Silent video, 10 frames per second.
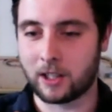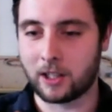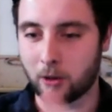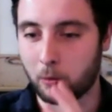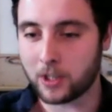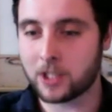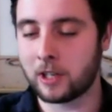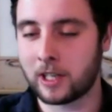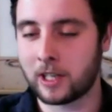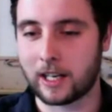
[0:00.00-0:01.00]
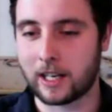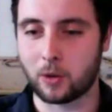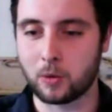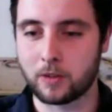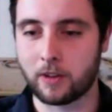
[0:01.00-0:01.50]
you know once you can connect to
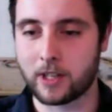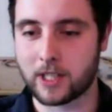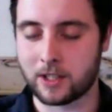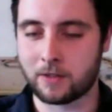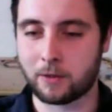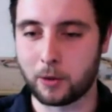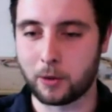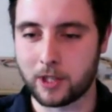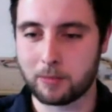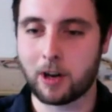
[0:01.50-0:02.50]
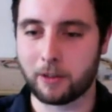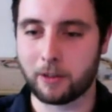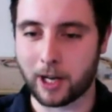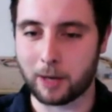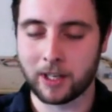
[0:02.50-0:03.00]
all devices through the
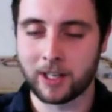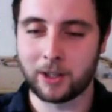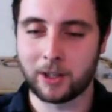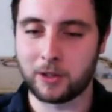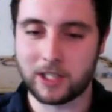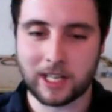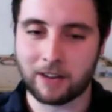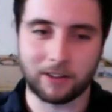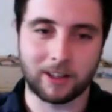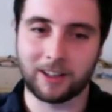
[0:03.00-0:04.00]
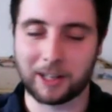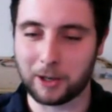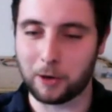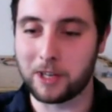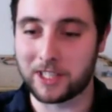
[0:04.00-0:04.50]
smartphone app, you just have a like
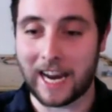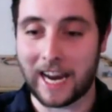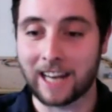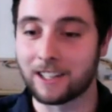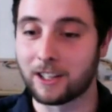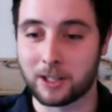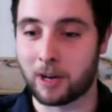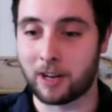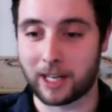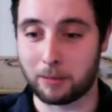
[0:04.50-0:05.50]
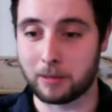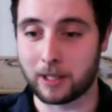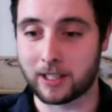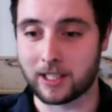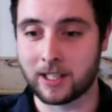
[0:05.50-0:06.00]
almost an endless amount of
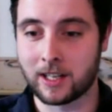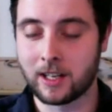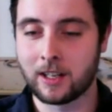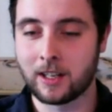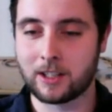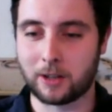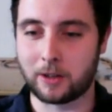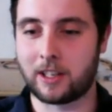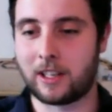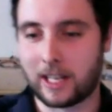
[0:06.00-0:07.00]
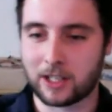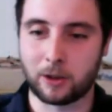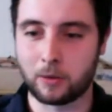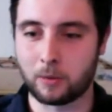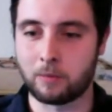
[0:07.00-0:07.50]
capabilities. So that's kind
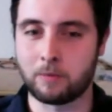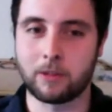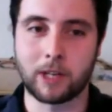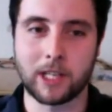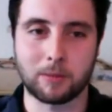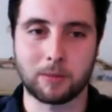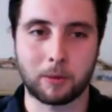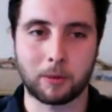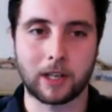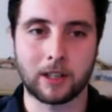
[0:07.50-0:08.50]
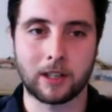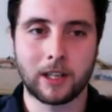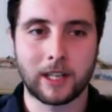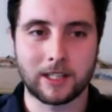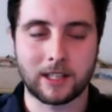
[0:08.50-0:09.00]
of the, the reason why we went
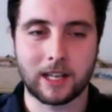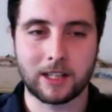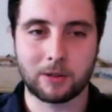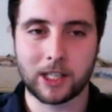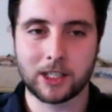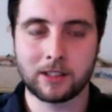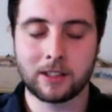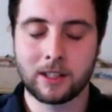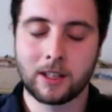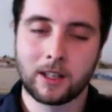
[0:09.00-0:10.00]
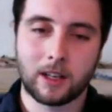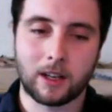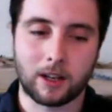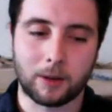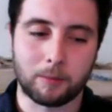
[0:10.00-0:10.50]
into that direction.
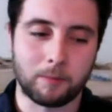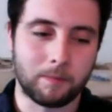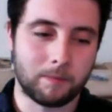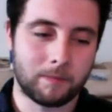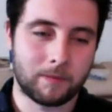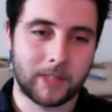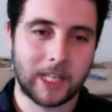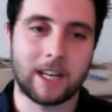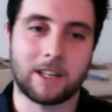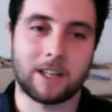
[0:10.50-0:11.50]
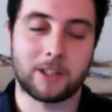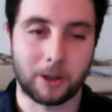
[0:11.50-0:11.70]
Um, yeah. So.